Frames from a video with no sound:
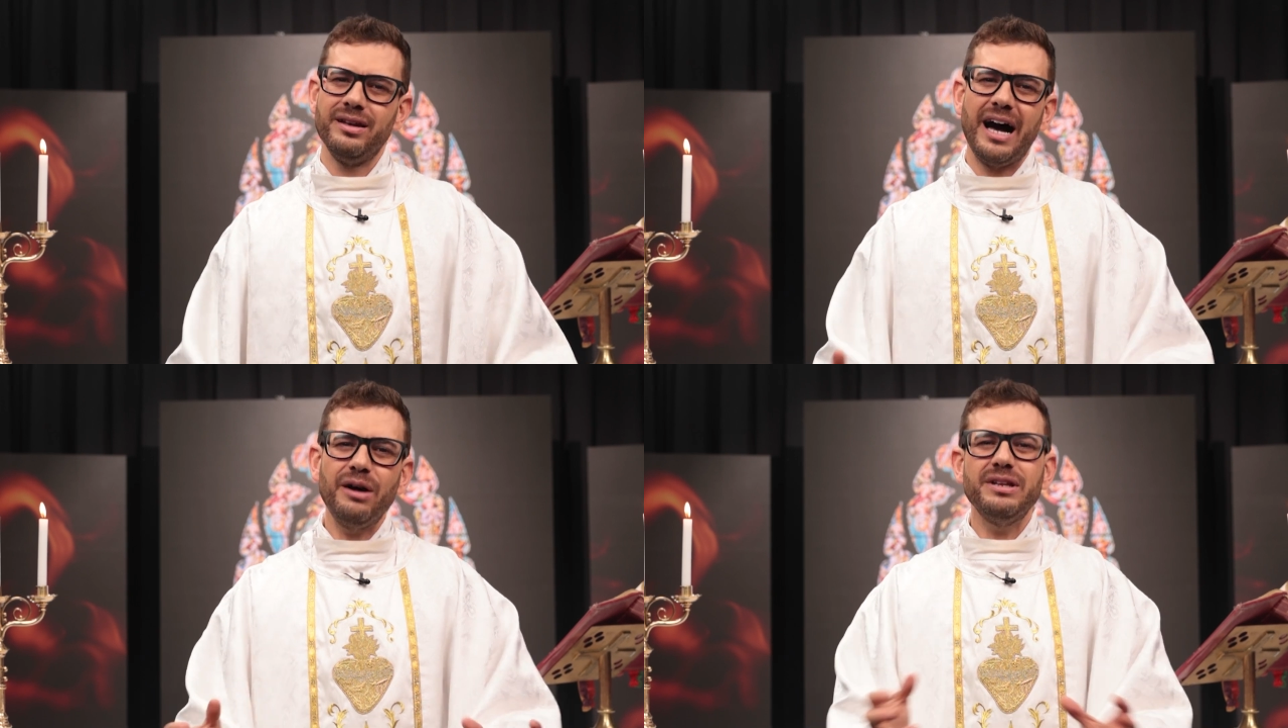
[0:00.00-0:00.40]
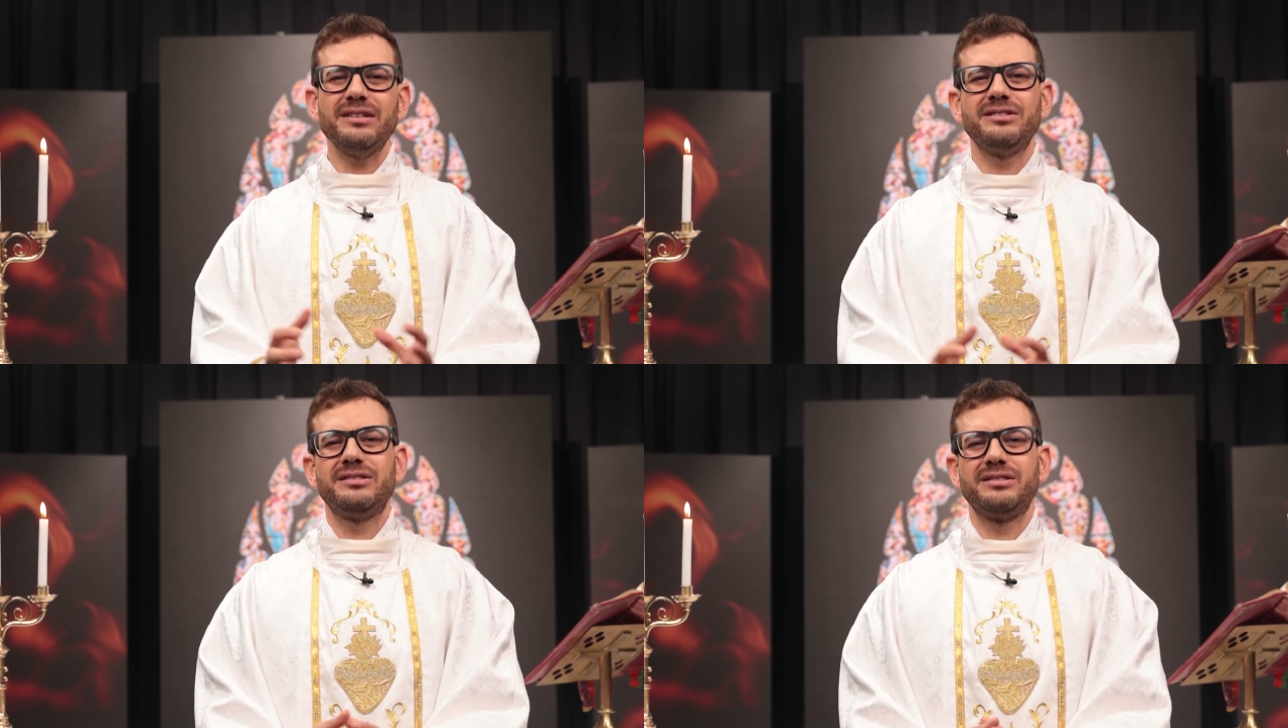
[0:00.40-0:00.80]
How
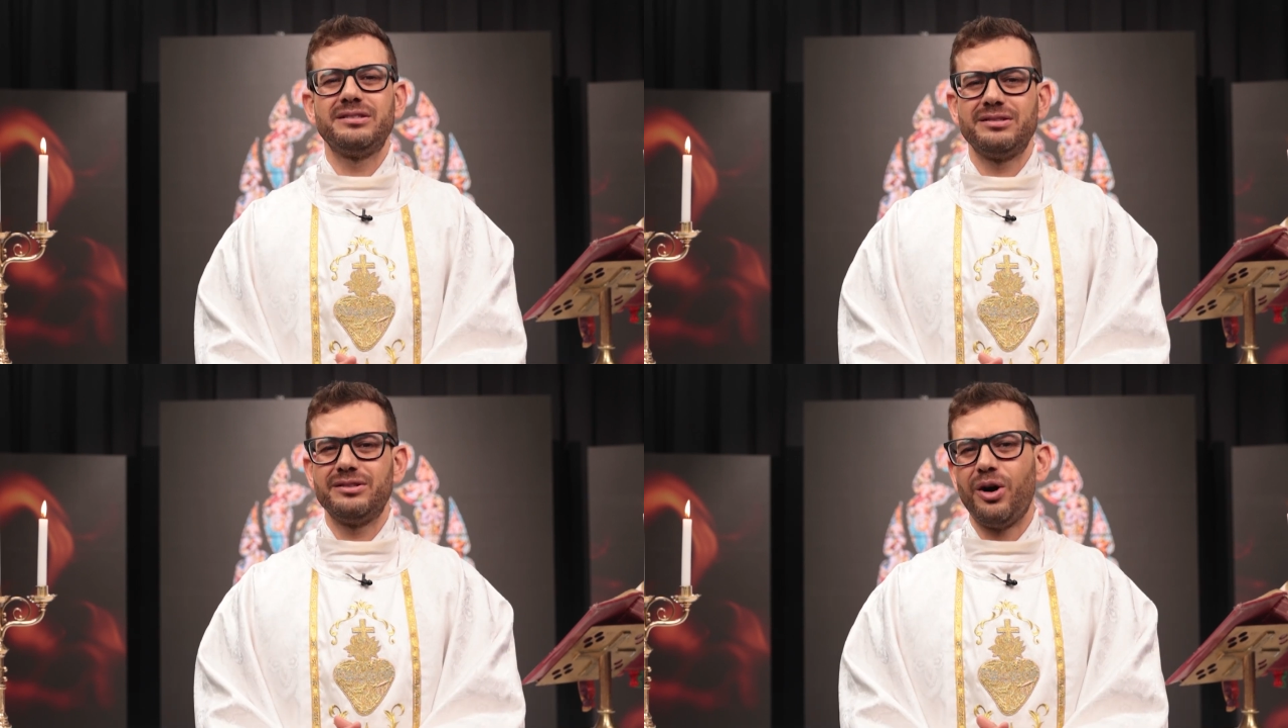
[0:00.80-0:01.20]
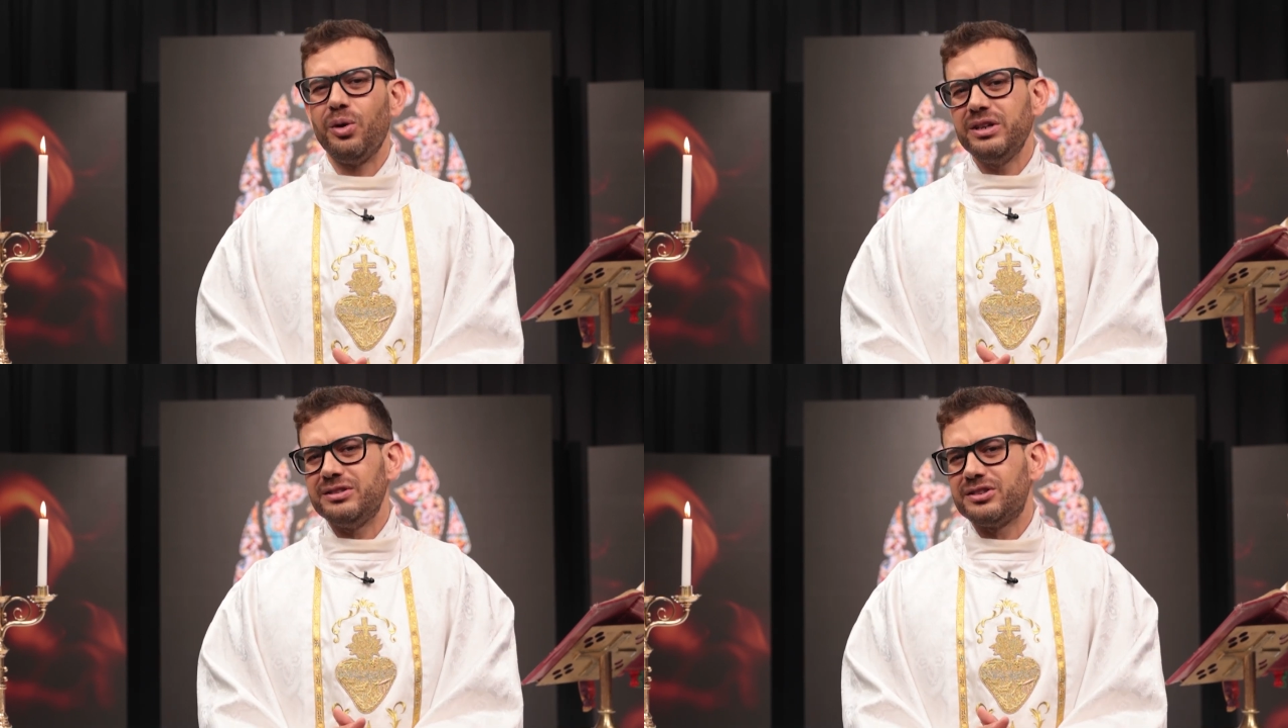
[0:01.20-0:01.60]
does the
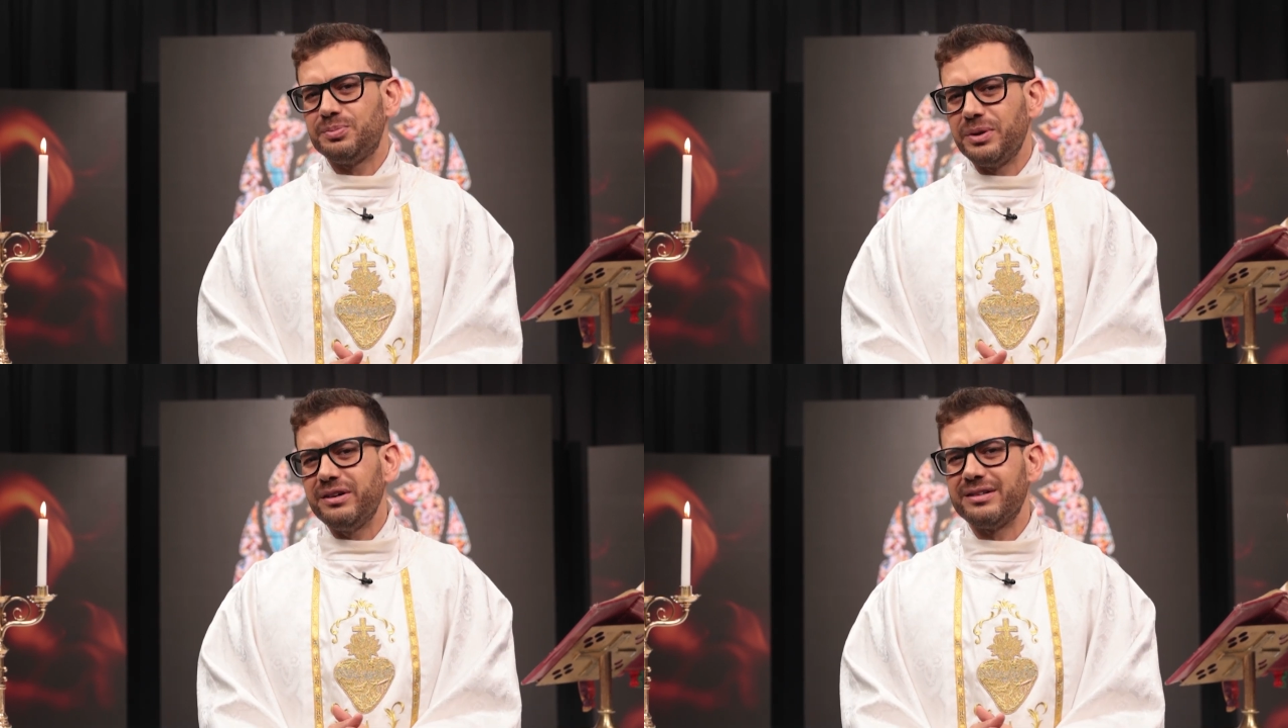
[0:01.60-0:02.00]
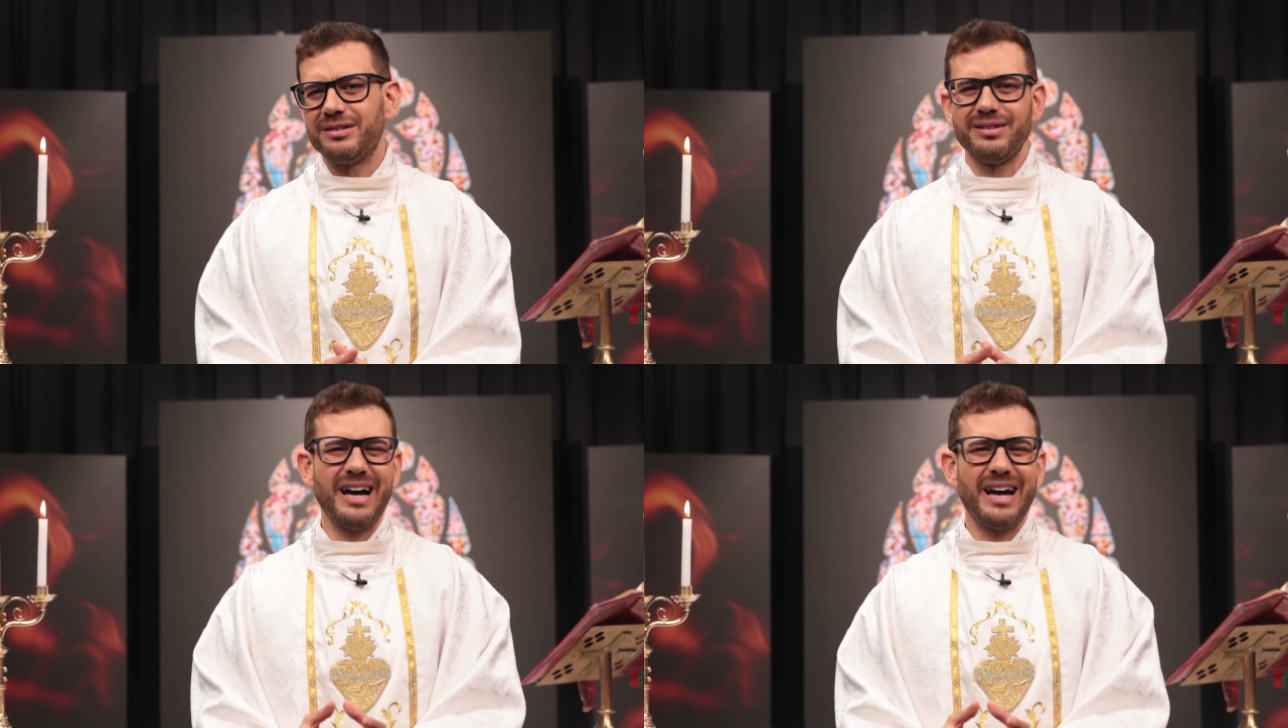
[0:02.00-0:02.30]
Holy Spirit,